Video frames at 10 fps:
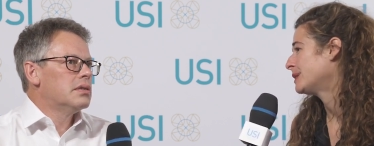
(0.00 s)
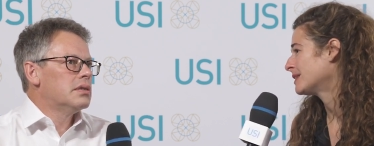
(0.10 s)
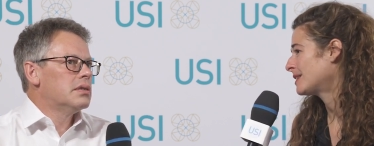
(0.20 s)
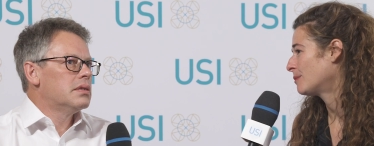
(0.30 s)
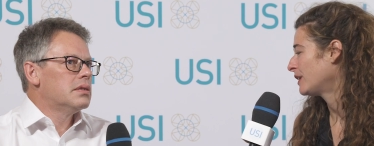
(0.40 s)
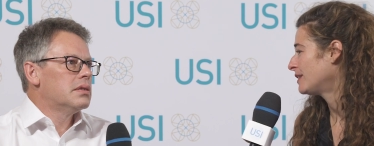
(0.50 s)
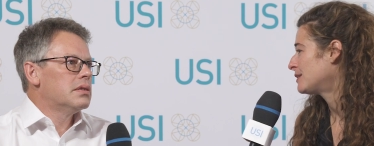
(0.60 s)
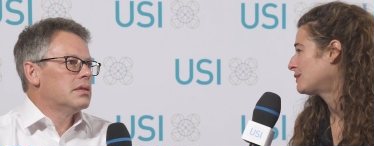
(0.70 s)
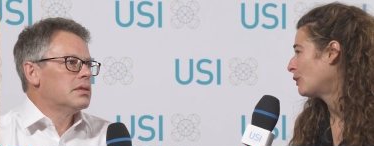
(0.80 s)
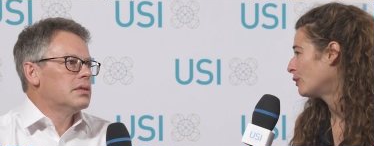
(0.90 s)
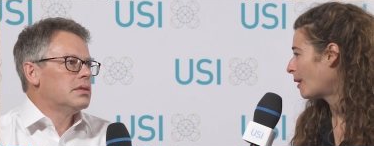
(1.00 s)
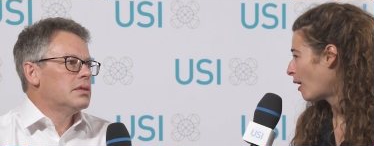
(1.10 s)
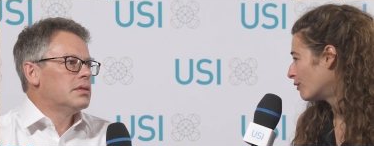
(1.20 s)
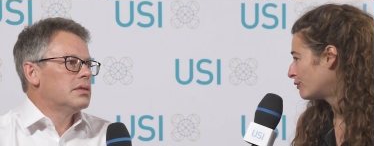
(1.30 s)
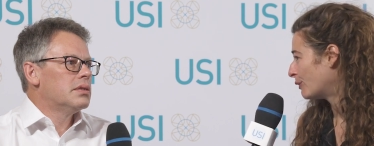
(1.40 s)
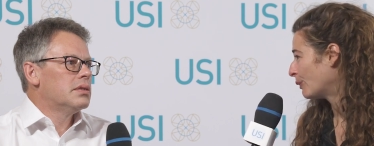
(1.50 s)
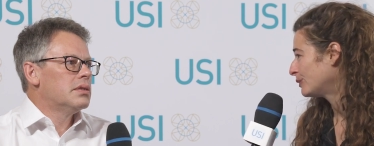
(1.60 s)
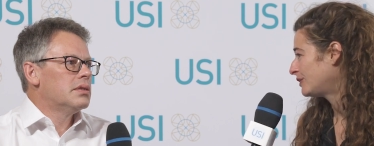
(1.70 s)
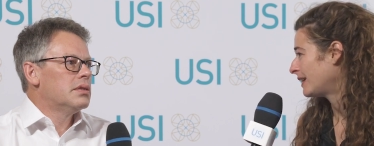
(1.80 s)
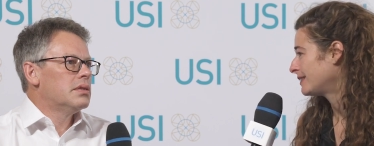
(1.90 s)
Speaker 1: built something so
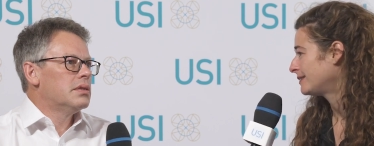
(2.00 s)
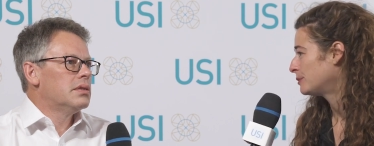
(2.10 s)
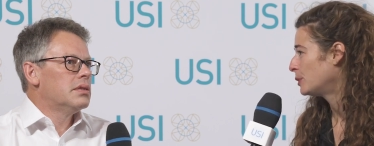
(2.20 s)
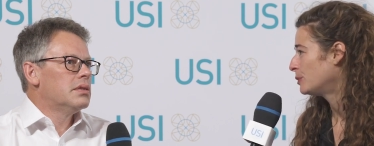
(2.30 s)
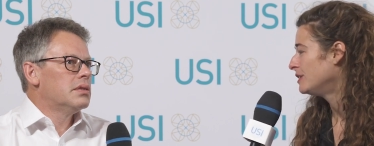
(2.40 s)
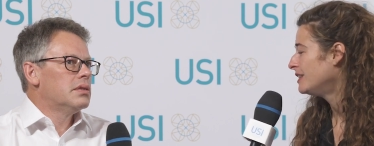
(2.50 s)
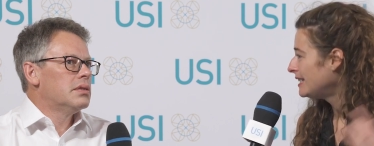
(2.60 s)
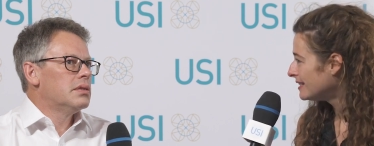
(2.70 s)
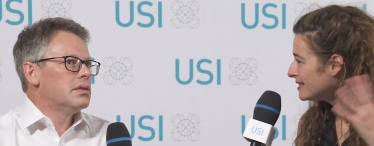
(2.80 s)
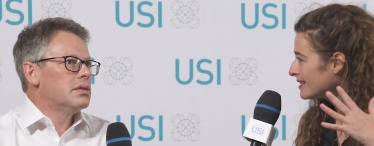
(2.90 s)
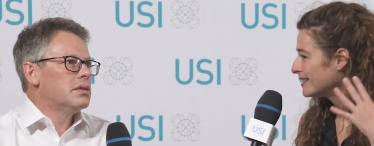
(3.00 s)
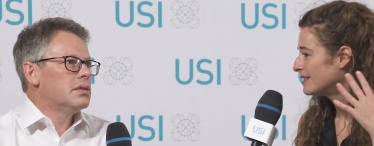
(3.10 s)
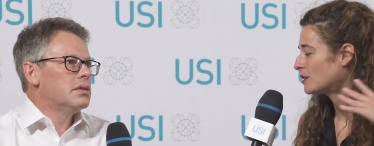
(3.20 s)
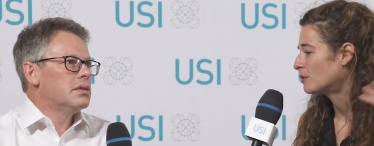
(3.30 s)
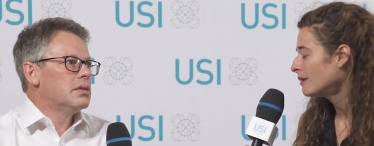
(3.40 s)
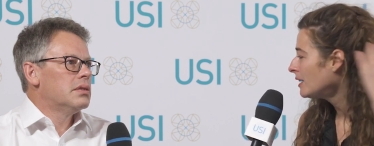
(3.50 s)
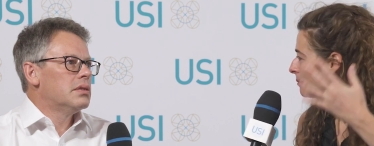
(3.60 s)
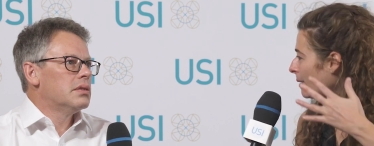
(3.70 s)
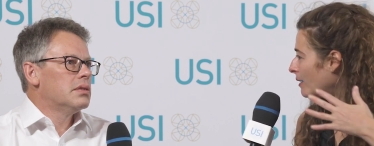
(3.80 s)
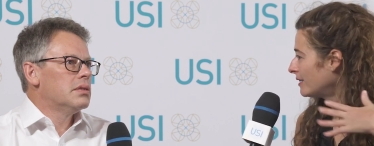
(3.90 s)
powerful that we would need to
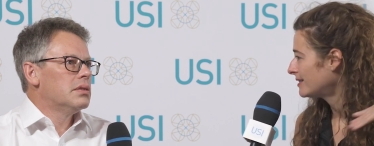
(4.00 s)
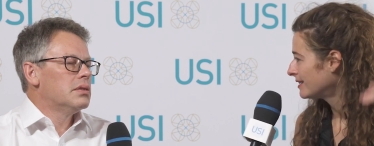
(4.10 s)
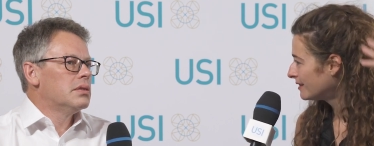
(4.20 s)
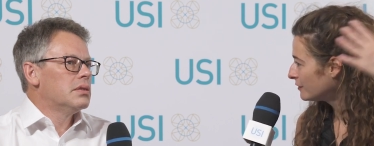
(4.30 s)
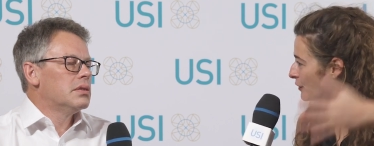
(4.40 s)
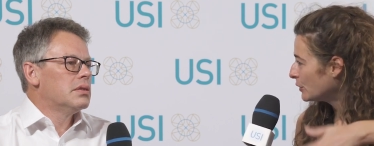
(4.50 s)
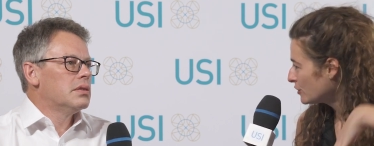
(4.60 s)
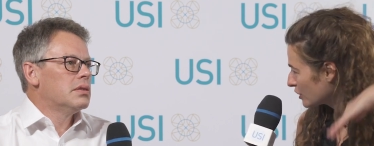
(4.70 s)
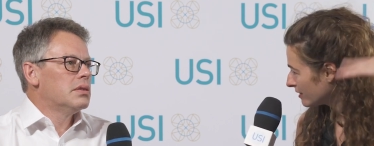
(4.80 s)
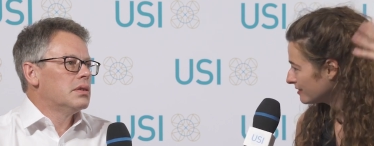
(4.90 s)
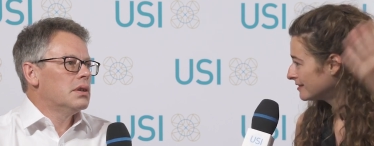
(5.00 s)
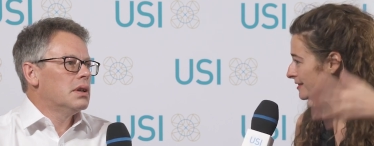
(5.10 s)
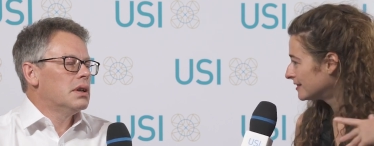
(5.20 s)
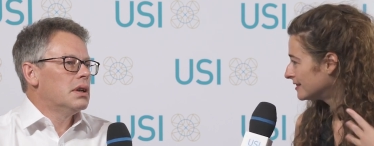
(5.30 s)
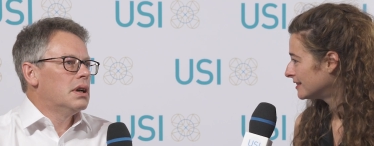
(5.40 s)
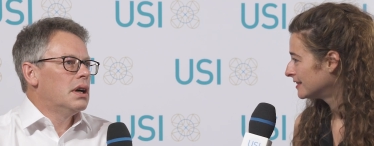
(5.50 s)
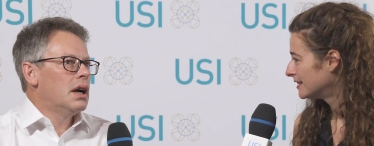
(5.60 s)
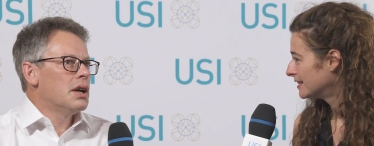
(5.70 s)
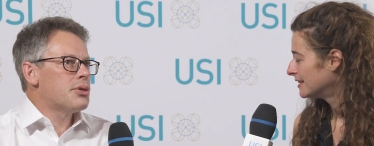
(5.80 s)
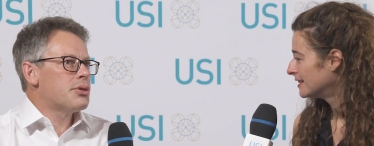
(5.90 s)
think about it in the future?
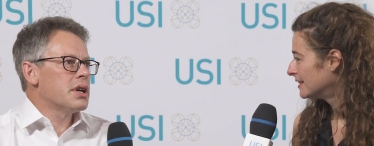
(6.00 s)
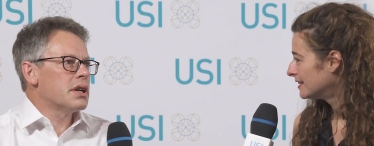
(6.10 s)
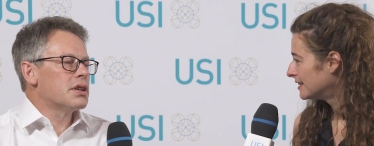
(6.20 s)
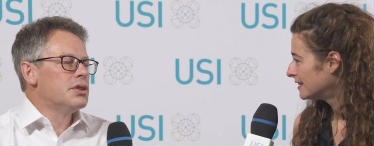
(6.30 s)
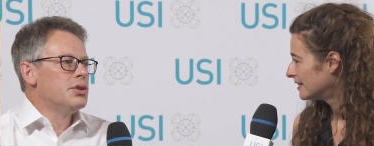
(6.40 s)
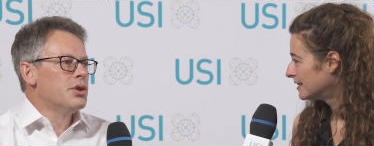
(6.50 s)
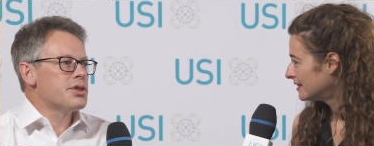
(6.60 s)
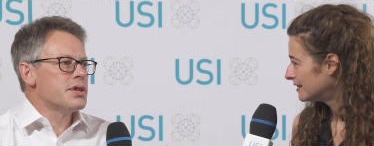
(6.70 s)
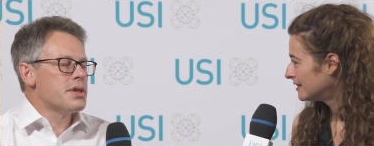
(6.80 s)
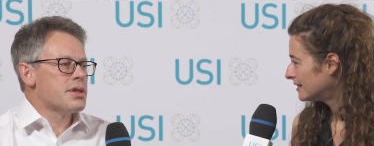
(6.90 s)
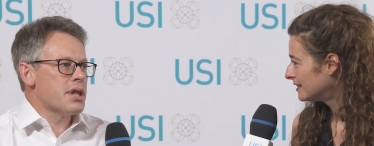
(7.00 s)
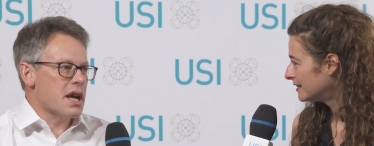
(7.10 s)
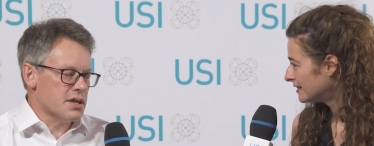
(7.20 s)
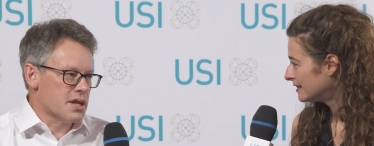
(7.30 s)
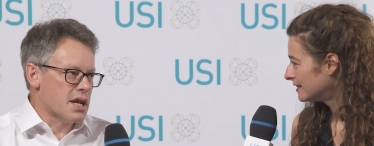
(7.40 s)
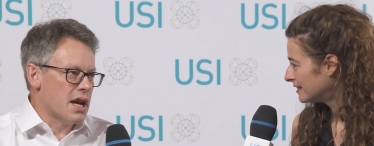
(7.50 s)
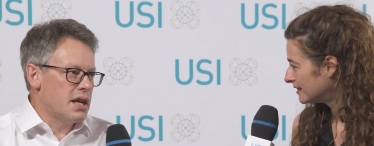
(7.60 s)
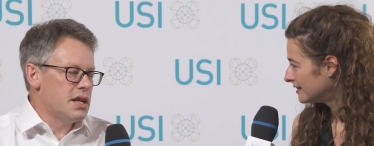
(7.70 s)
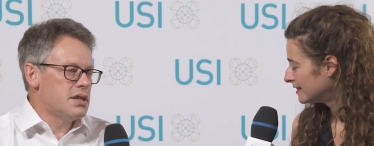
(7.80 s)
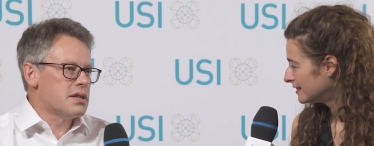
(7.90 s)
Speaker 2: I think not at that
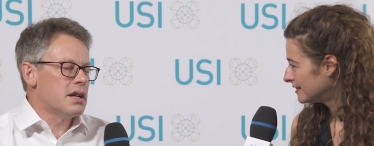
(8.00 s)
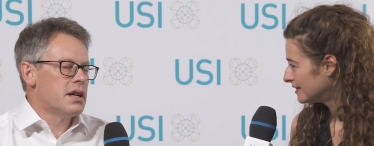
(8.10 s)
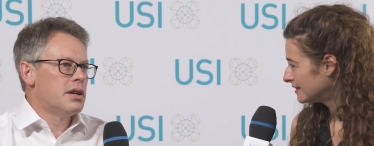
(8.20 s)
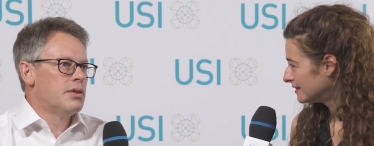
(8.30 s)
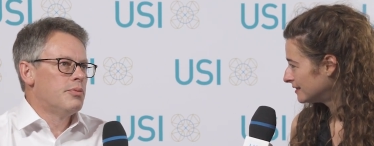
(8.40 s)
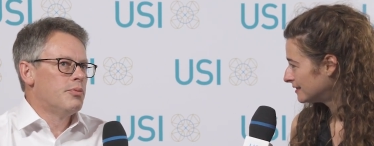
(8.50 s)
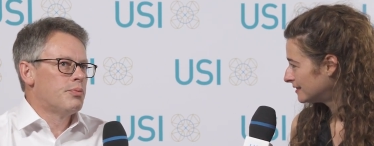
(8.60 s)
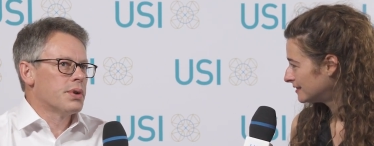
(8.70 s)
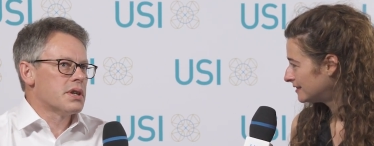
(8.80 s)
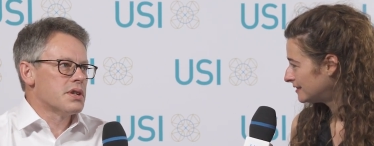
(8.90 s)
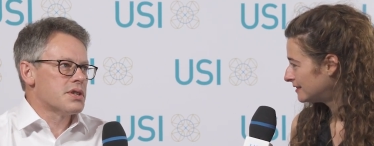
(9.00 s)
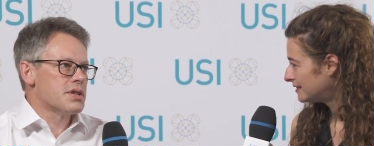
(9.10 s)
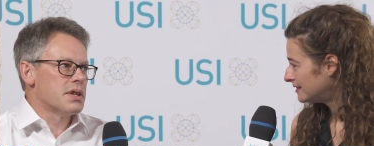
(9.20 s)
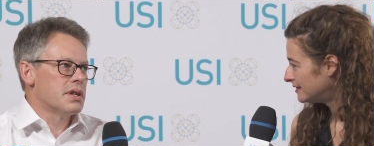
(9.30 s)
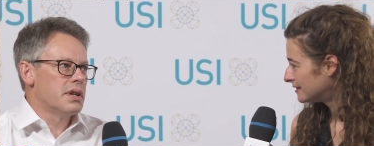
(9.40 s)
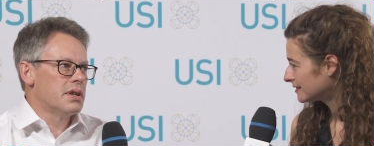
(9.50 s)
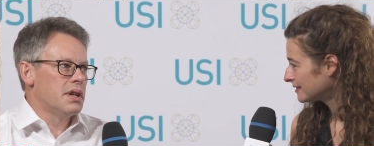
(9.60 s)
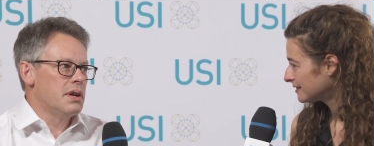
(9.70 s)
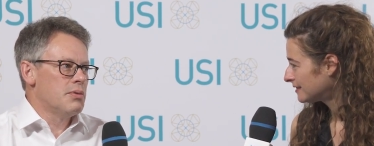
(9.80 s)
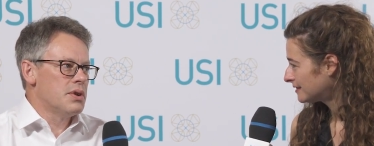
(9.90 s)
stage um, because uh,
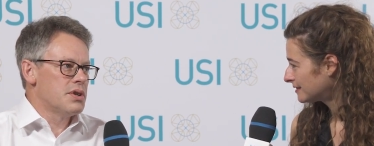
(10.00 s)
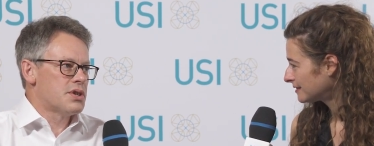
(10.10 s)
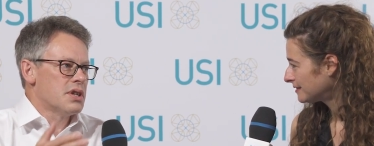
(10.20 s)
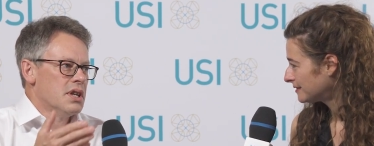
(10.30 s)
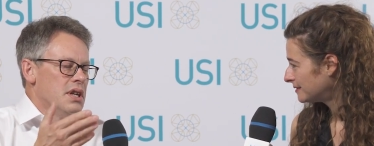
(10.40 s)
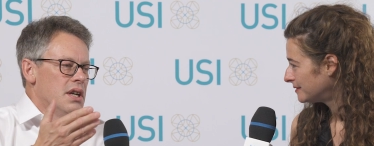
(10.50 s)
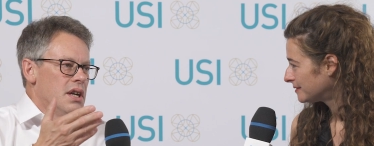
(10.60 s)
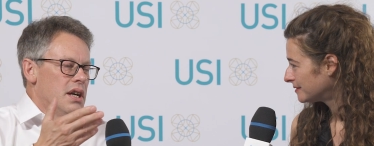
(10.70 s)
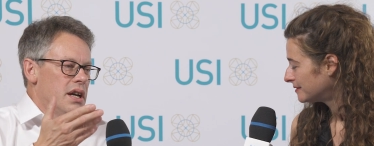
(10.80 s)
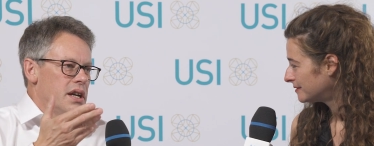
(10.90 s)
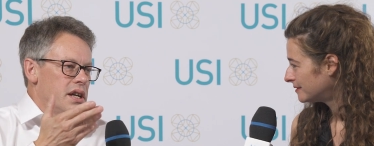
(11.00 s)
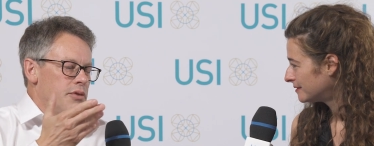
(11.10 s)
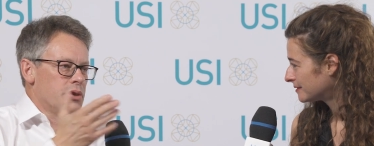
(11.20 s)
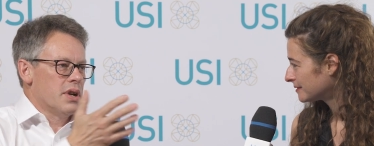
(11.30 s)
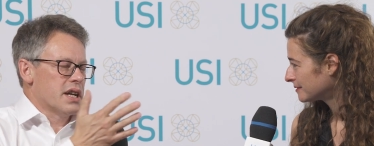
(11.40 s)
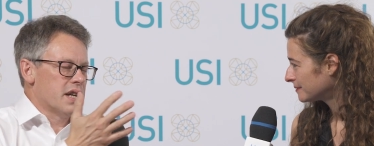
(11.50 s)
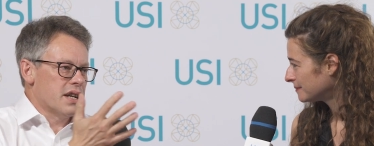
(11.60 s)
it was, uh, if you like, an